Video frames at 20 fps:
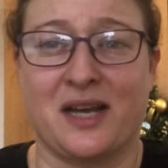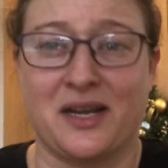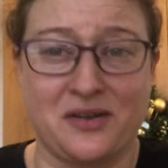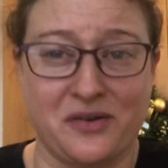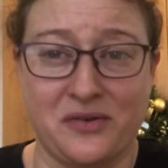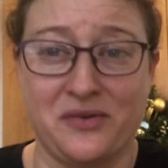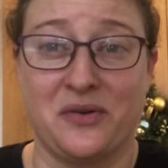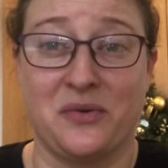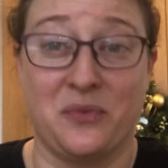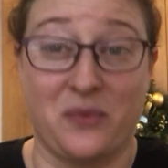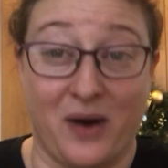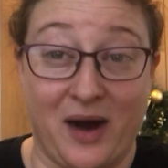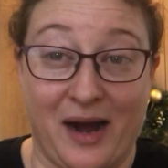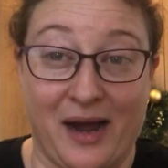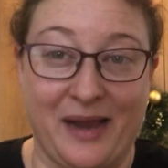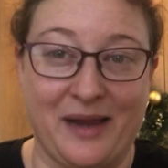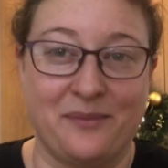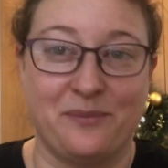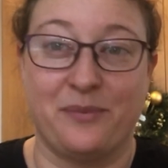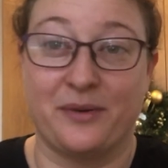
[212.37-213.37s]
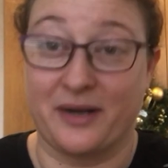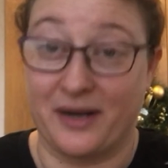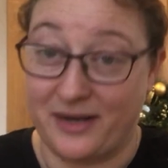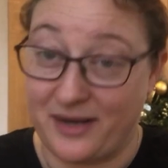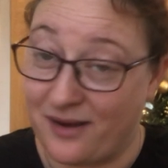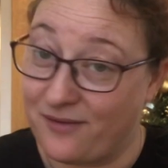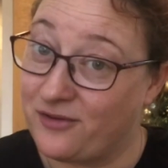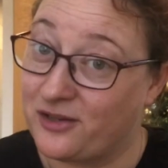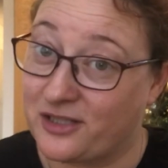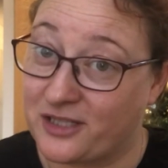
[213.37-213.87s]
I don't know why, but I
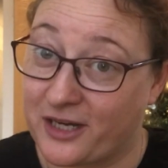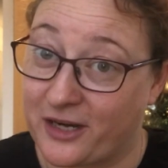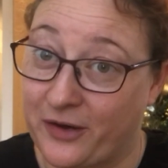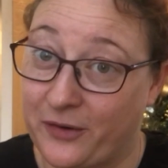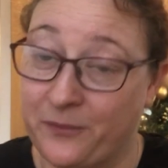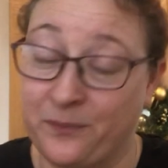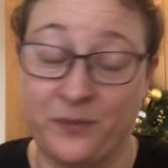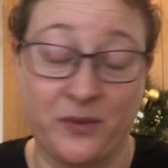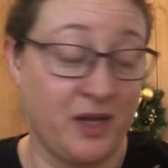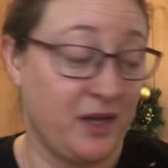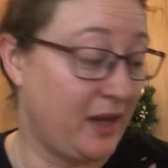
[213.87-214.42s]
never do.